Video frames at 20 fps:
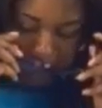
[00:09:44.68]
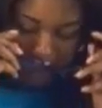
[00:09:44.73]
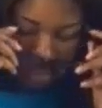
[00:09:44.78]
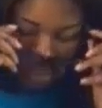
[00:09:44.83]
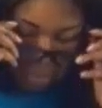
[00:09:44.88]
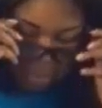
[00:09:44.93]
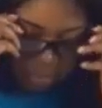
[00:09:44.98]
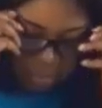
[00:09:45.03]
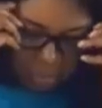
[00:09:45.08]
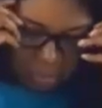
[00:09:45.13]

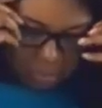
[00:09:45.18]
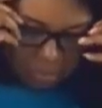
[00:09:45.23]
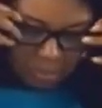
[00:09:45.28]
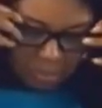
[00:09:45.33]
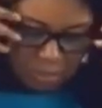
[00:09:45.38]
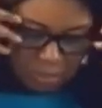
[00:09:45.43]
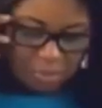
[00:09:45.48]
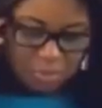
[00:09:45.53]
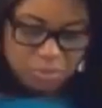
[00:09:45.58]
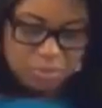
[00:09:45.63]

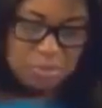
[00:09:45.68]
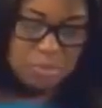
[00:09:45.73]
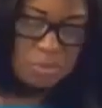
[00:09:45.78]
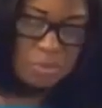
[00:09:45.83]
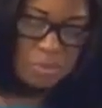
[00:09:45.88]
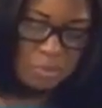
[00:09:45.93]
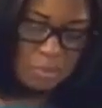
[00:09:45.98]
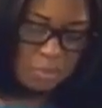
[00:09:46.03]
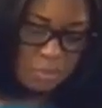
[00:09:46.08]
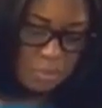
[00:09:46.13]

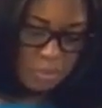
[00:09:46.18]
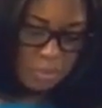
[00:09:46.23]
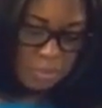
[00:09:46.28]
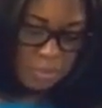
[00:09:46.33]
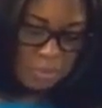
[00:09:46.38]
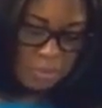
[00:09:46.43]
Nobody speaks.